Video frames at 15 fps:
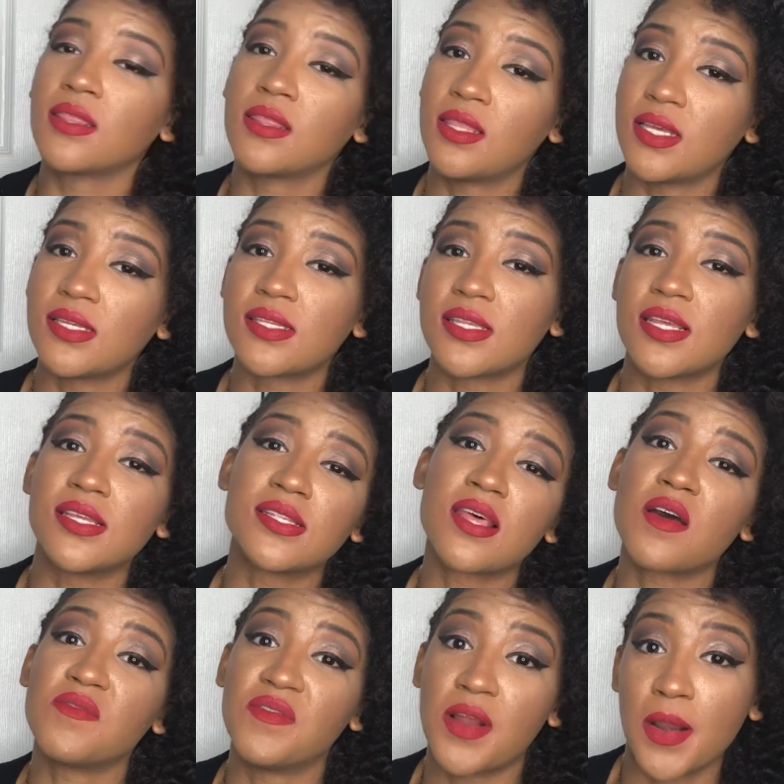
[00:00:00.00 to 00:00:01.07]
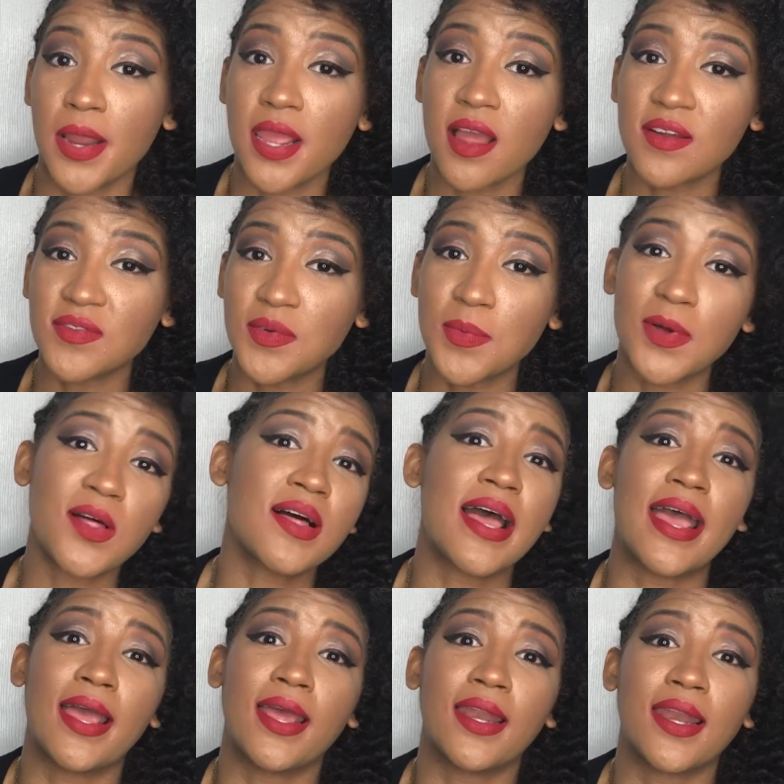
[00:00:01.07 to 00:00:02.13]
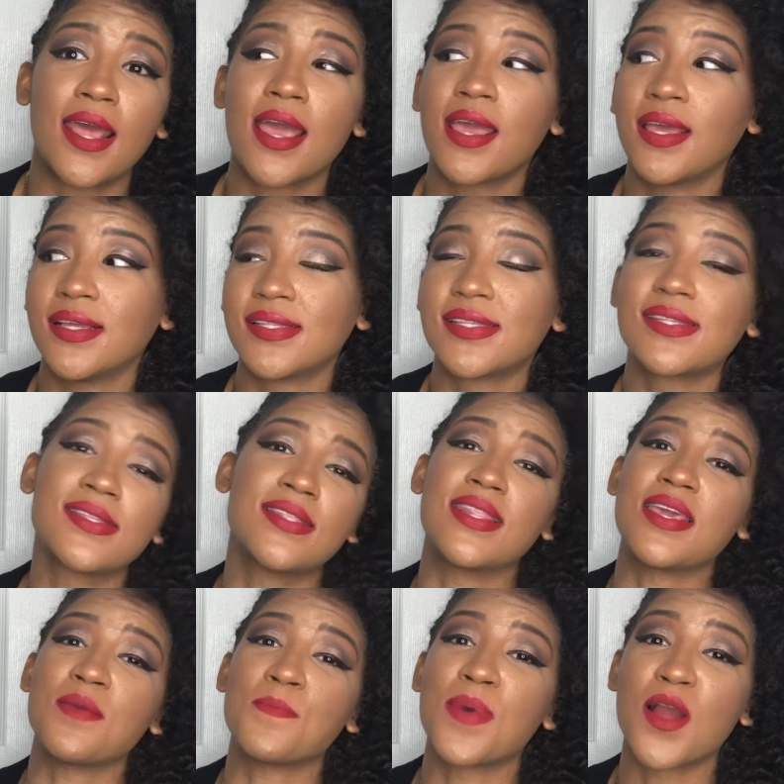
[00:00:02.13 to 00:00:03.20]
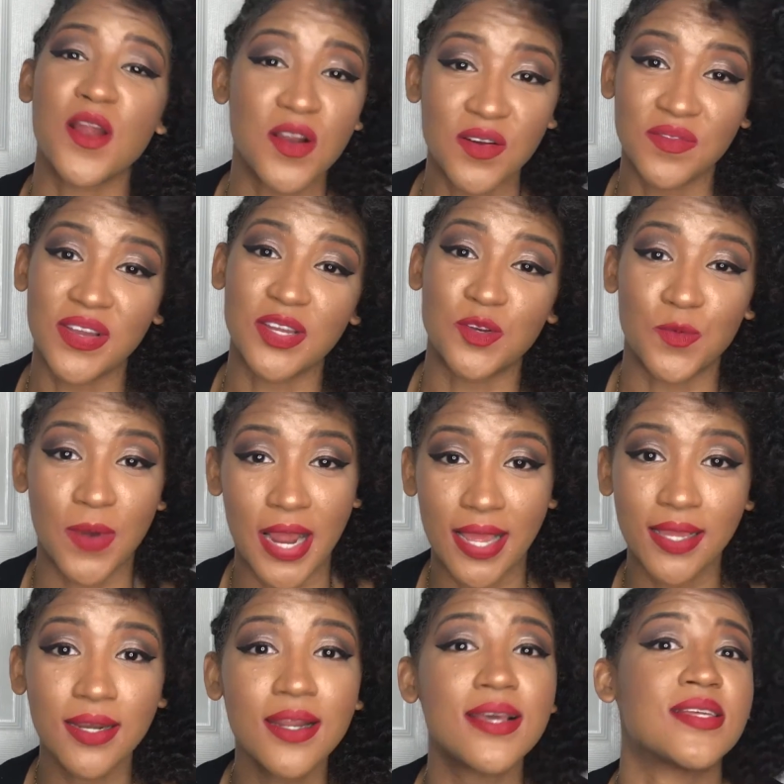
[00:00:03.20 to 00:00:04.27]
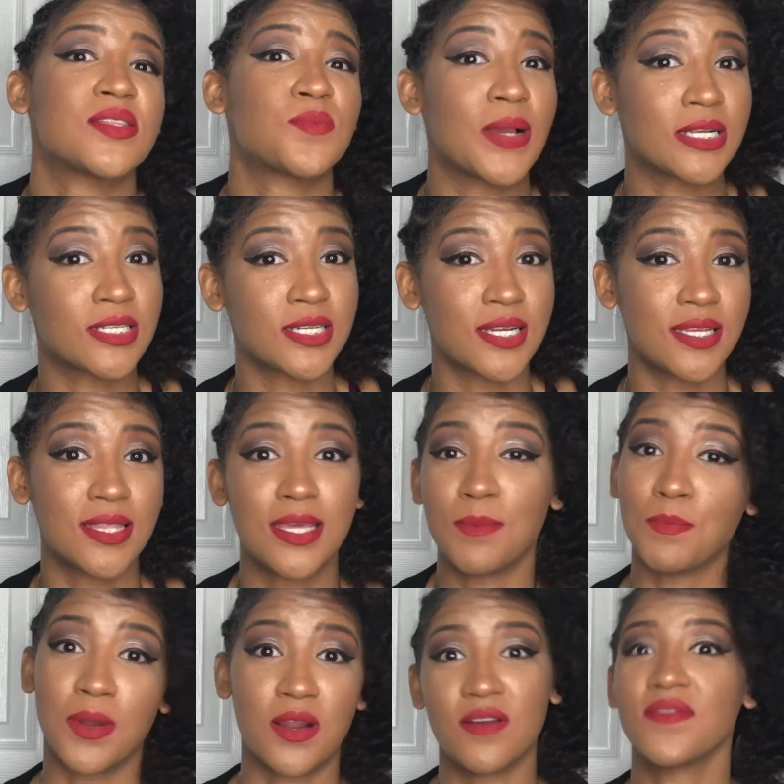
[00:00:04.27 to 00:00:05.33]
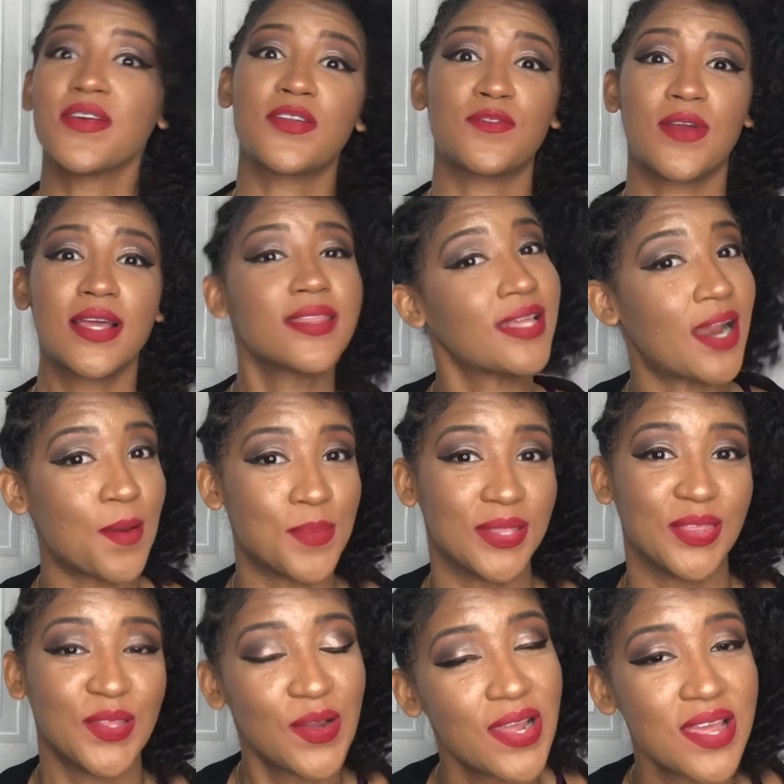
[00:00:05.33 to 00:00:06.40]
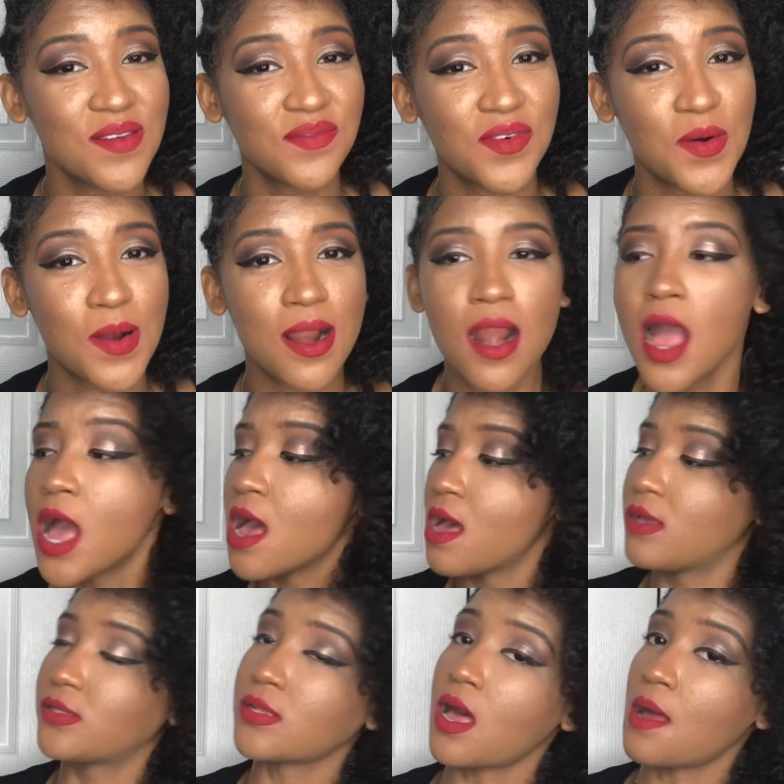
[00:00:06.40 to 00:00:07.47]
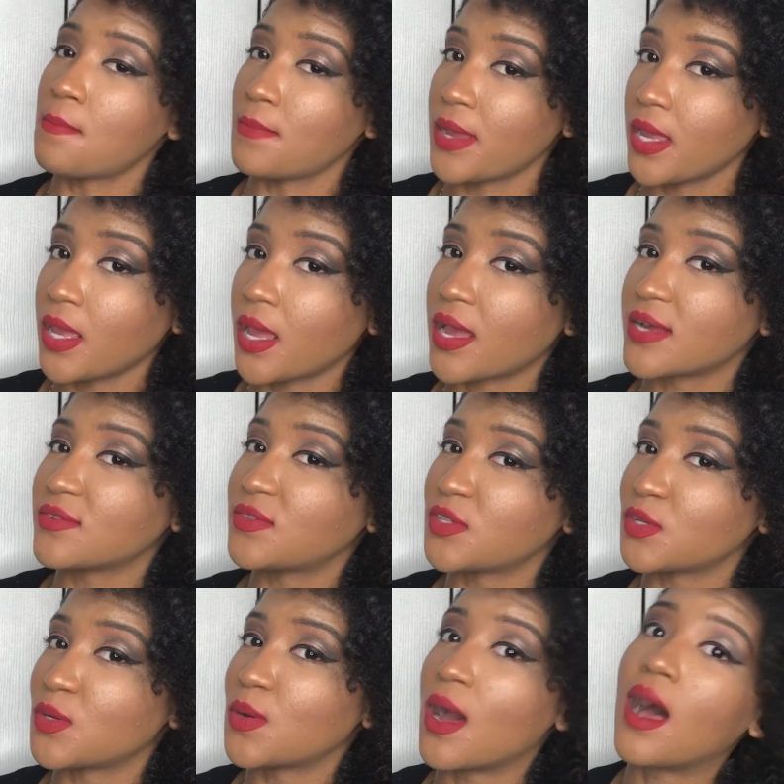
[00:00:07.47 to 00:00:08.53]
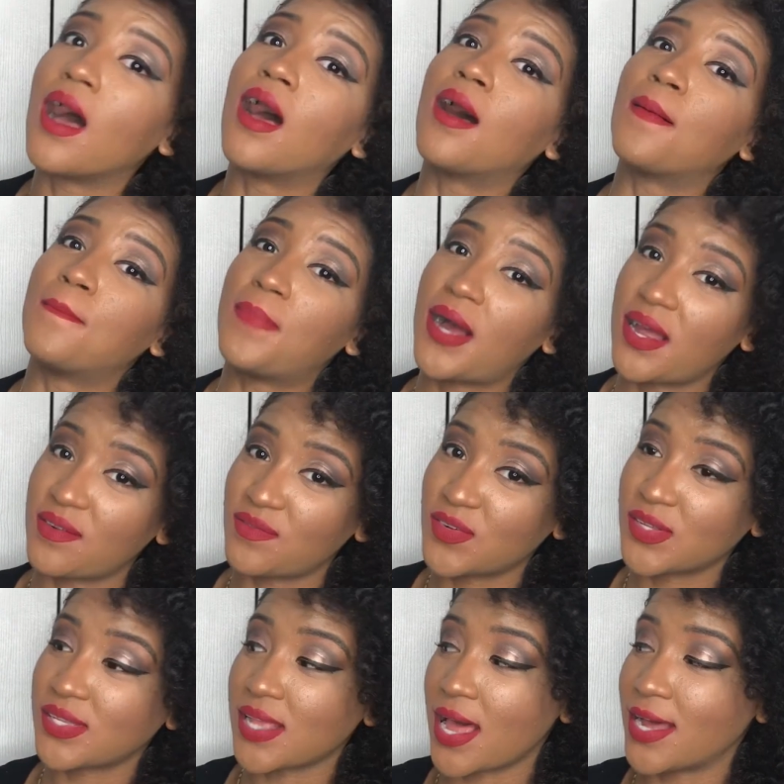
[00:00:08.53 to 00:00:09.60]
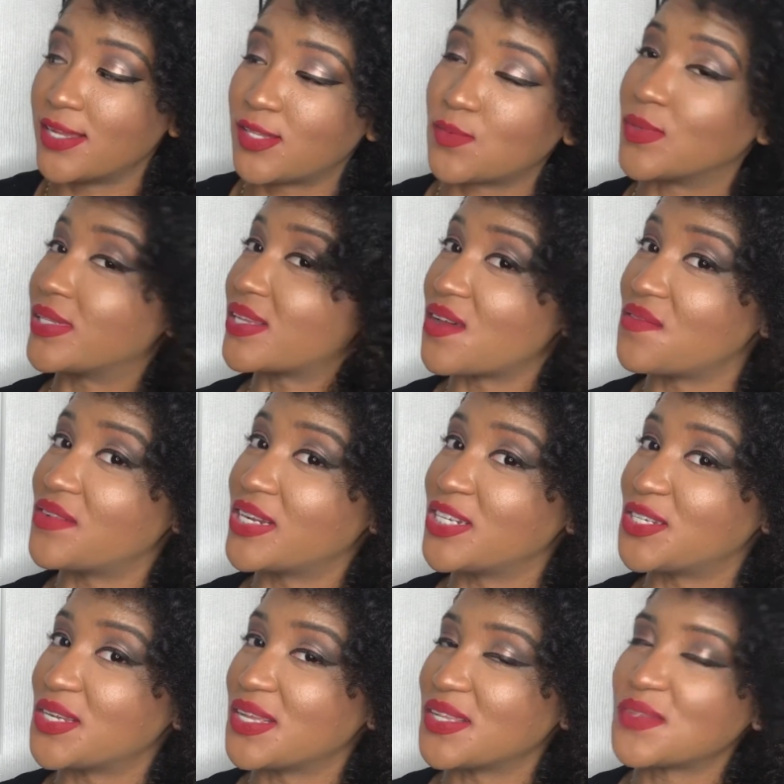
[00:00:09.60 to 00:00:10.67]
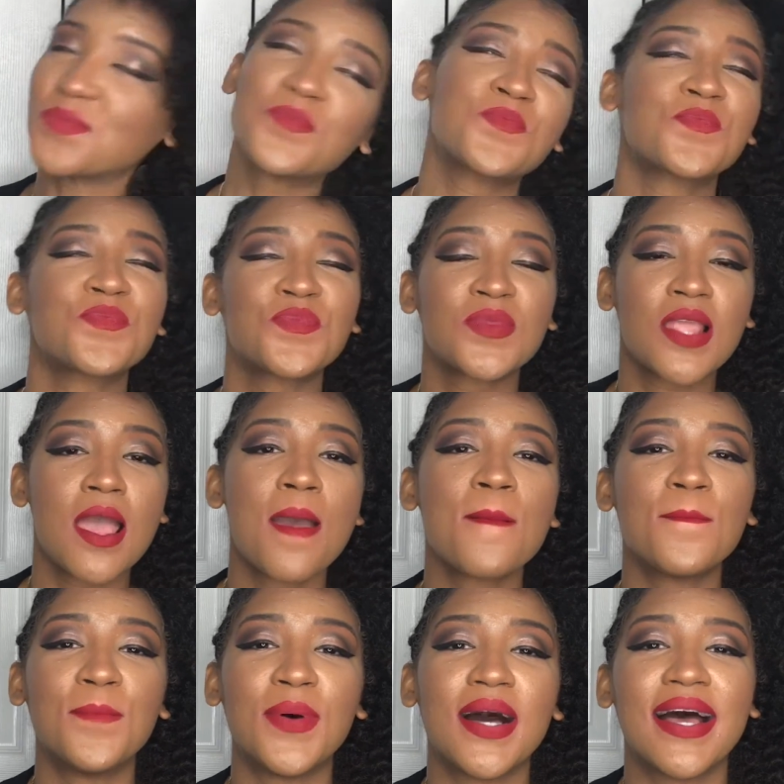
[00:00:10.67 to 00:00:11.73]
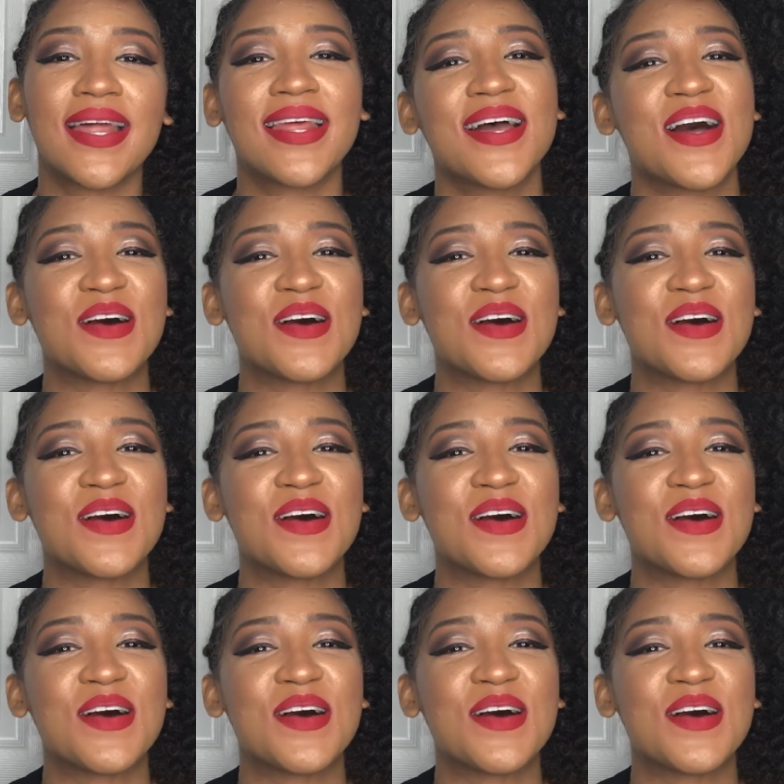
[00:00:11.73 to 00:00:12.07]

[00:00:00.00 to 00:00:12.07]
This is very comfortable, and it's the perfect red, especially the perfect red that I've been looking for. So I might have to buy full size once I finish this. But